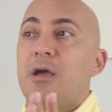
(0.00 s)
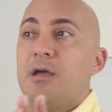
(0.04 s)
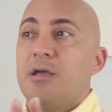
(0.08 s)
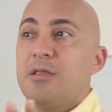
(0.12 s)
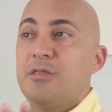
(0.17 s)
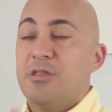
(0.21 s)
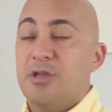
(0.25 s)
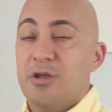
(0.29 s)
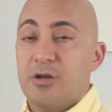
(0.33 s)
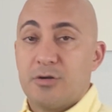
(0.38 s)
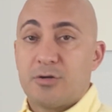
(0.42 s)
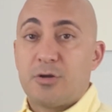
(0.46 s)

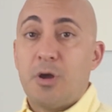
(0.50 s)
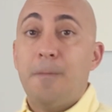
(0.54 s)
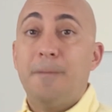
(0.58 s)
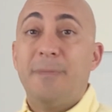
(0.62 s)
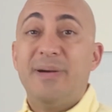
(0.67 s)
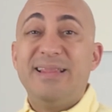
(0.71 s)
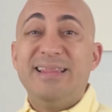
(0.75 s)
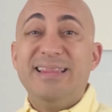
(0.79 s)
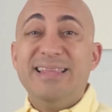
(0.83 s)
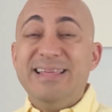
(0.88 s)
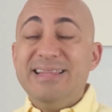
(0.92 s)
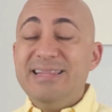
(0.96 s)
They're
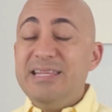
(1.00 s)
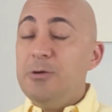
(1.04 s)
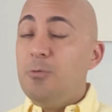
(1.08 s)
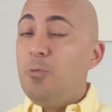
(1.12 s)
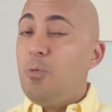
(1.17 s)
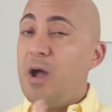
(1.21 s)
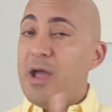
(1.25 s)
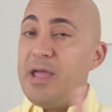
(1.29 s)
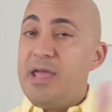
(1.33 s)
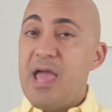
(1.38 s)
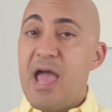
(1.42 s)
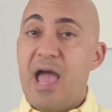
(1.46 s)
completely
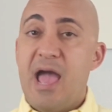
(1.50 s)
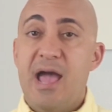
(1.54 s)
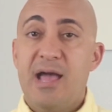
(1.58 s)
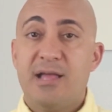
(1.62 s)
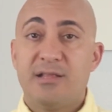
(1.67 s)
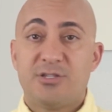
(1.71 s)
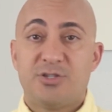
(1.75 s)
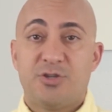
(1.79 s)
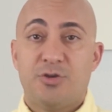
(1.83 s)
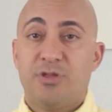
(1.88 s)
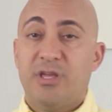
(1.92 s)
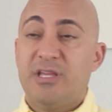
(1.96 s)
white hat,
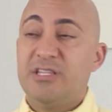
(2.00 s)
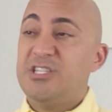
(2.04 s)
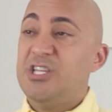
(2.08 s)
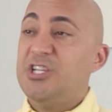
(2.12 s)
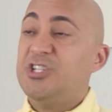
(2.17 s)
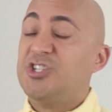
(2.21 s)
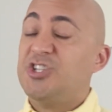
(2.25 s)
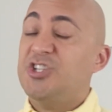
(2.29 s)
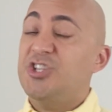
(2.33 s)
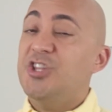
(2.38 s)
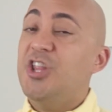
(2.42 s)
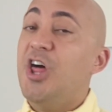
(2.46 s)
so they
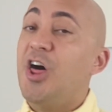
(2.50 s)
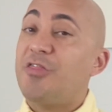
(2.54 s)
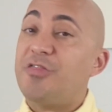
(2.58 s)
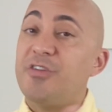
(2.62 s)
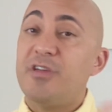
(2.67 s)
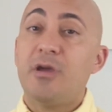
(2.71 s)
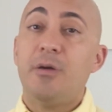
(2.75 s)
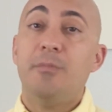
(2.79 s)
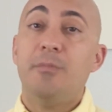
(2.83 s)
teach nothing